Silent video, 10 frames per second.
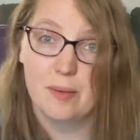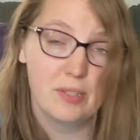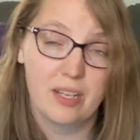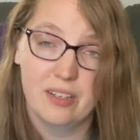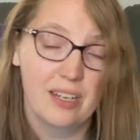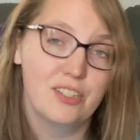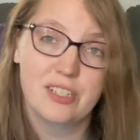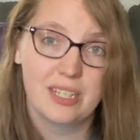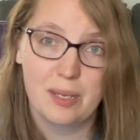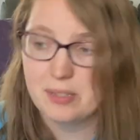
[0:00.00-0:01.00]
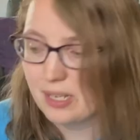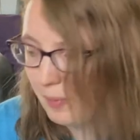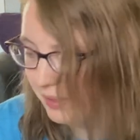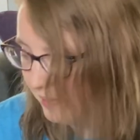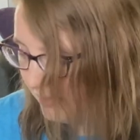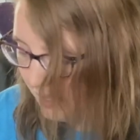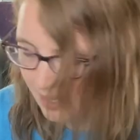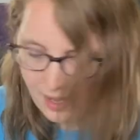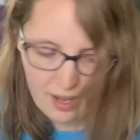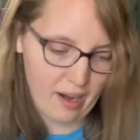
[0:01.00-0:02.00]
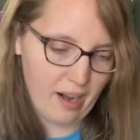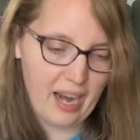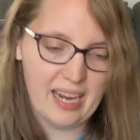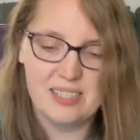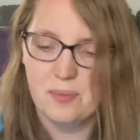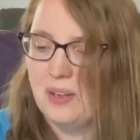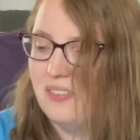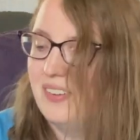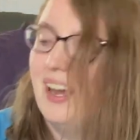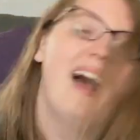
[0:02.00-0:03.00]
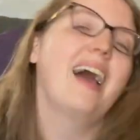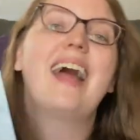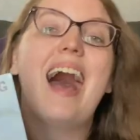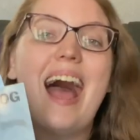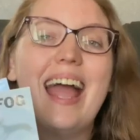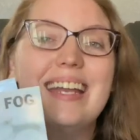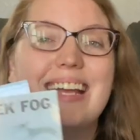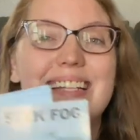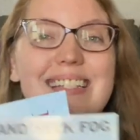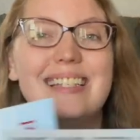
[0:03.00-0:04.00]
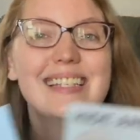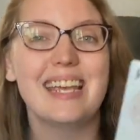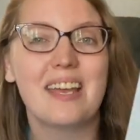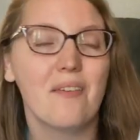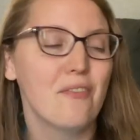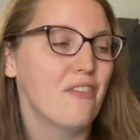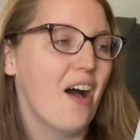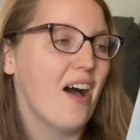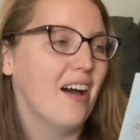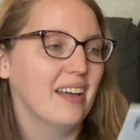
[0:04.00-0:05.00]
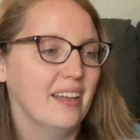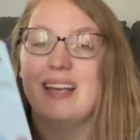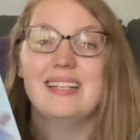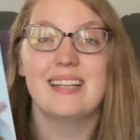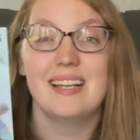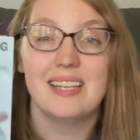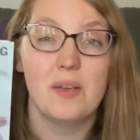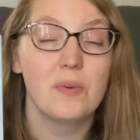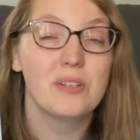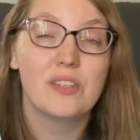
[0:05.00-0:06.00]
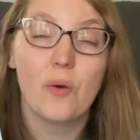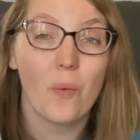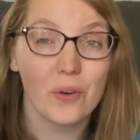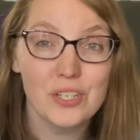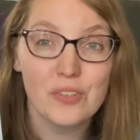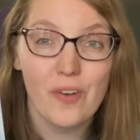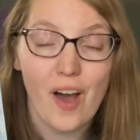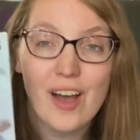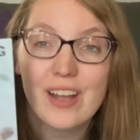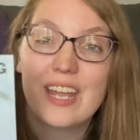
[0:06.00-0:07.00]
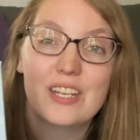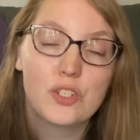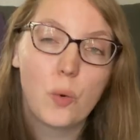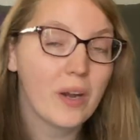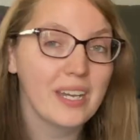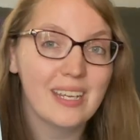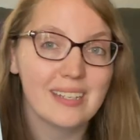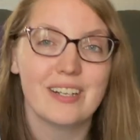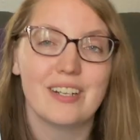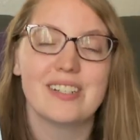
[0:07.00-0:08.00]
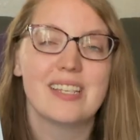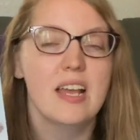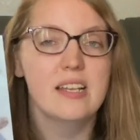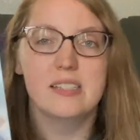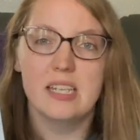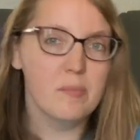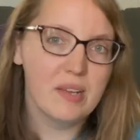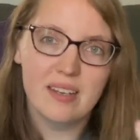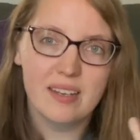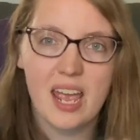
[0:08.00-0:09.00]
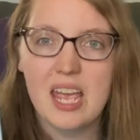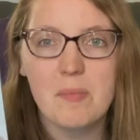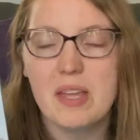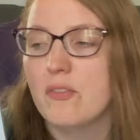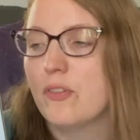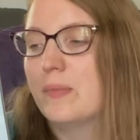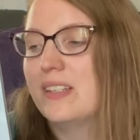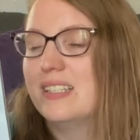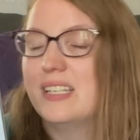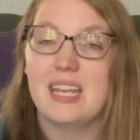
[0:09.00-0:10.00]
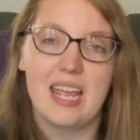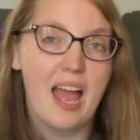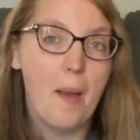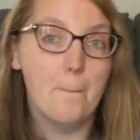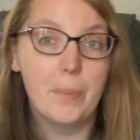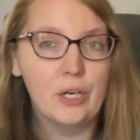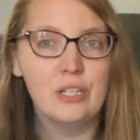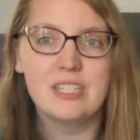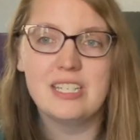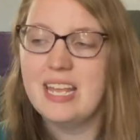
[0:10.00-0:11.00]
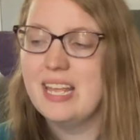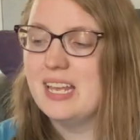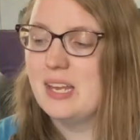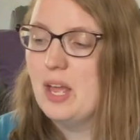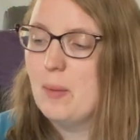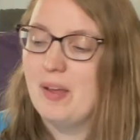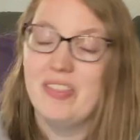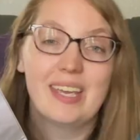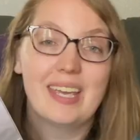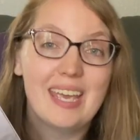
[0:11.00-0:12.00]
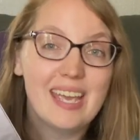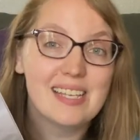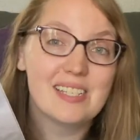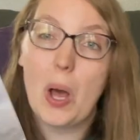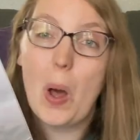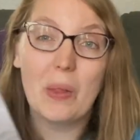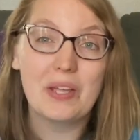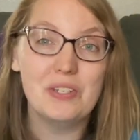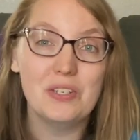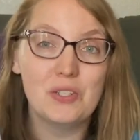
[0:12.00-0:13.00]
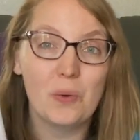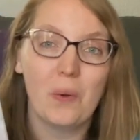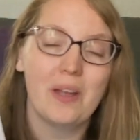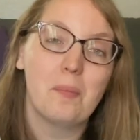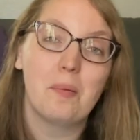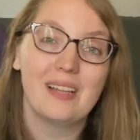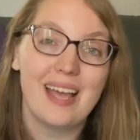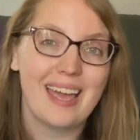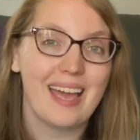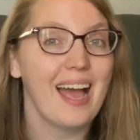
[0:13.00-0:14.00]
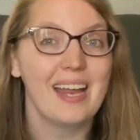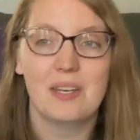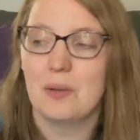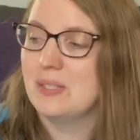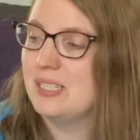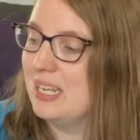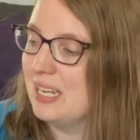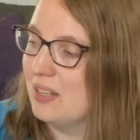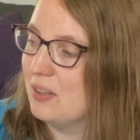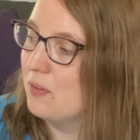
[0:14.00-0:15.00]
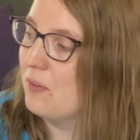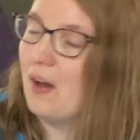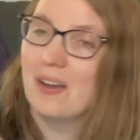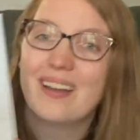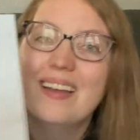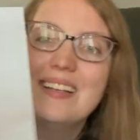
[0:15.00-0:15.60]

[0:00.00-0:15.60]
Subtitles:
I'm telling you, it just keeps coming. All right, we've got Hide and Seek Fog. It says it was the worst fog in 20 years. Seamen came in from the sea, birds hid, but the kids all enjoyed playing hide and go seek in the fog.